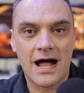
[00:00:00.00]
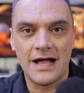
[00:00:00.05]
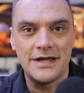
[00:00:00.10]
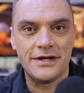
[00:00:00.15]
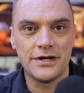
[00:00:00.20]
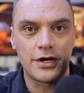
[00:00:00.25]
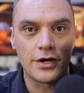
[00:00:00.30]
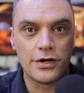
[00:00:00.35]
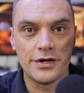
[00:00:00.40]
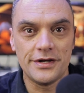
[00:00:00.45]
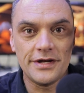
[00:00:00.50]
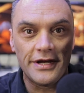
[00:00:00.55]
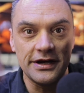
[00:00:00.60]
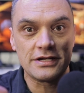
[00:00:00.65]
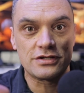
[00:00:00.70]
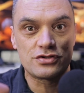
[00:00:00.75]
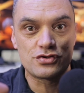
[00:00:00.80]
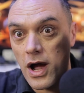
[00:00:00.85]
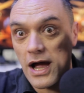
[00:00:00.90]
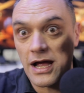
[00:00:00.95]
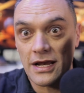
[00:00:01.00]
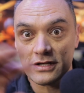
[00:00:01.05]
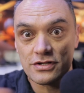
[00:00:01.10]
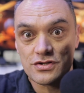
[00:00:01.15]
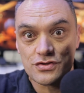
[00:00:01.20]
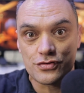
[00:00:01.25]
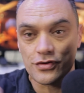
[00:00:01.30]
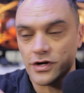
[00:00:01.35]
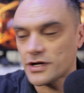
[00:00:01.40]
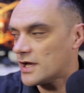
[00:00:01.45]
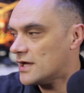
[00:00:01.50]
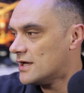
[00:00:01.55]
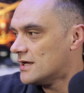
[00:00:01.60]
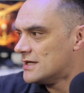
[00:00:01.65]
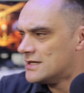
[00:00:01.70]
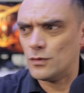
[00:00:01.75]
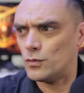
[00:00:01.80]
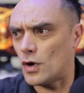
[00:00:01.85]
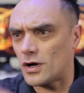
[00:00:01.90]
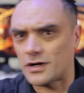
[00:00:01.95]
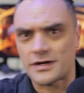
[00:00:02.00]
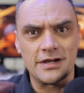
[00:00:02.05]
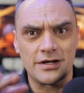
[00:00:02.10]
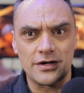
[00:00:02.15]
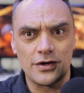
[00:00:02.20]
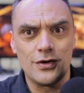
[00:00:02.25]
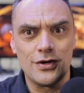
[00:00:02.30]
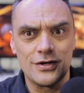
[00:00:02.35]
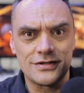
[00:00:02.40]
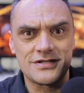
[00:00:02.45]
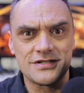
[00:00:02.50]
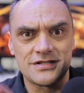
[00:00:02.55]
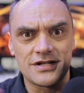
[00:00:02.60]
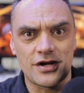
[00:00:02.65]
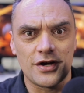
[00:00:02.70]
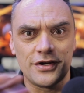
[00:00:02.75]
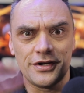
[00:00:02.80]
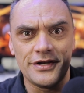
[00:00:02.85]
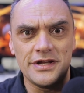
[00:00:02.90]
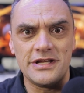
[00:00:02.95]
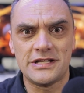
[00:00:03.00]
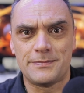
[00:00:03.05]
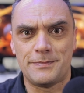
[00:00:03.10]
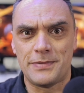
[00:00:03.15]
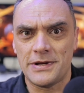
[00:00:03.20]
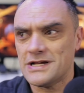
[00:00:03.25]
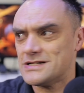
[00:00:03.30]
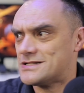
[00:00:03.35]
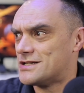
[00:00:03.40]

are you going to need a wireless trigger? What gigahertz is it going to need to be?